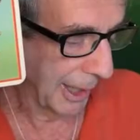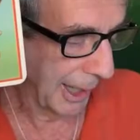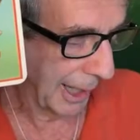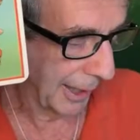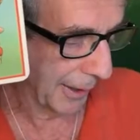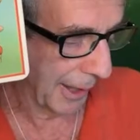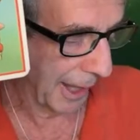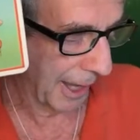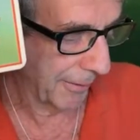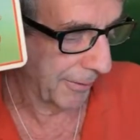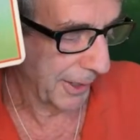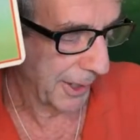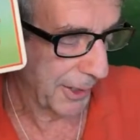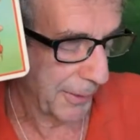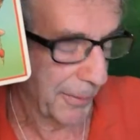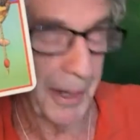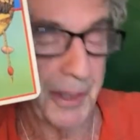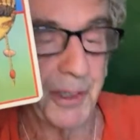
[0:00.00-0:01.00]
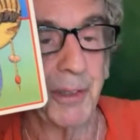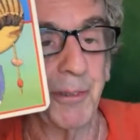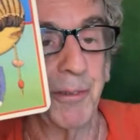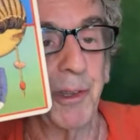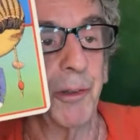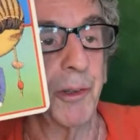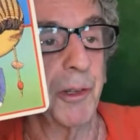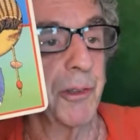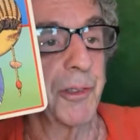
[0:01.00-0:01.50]
in life, and especially if
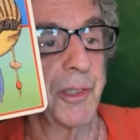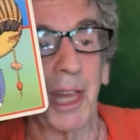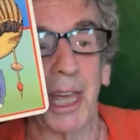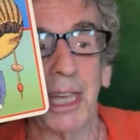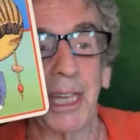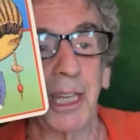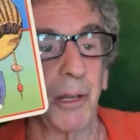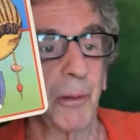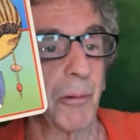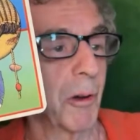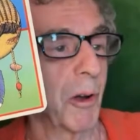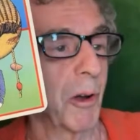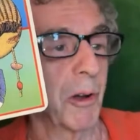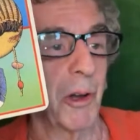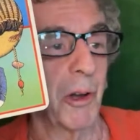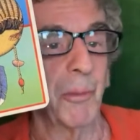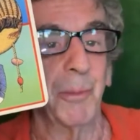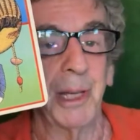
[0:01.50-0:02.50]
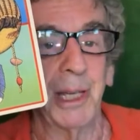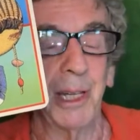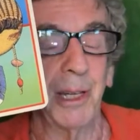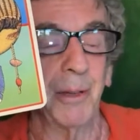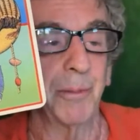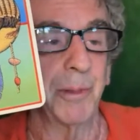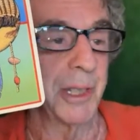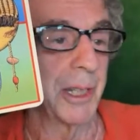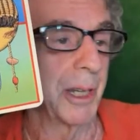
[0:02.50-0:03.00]
you do psychic work or
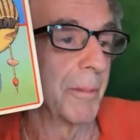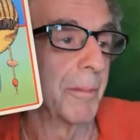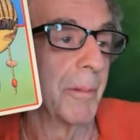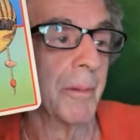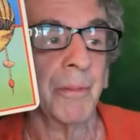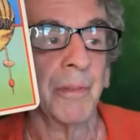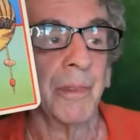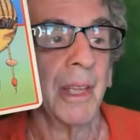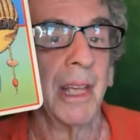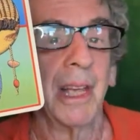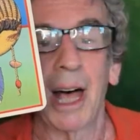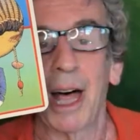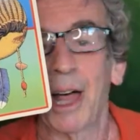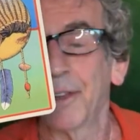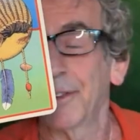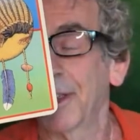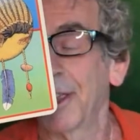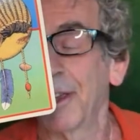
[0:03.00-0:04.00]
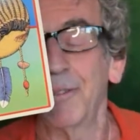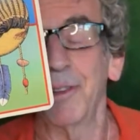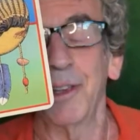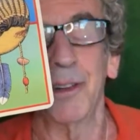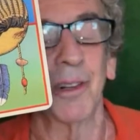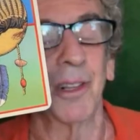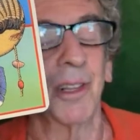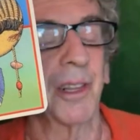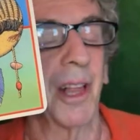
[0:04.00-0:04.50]
mediumship. I'll give
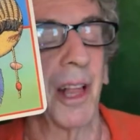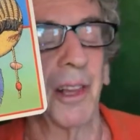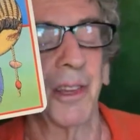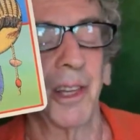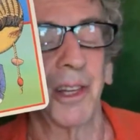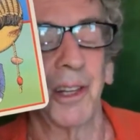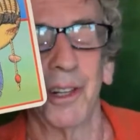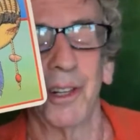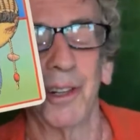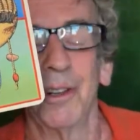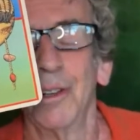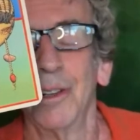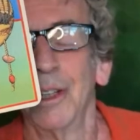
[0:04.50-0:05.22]
you a little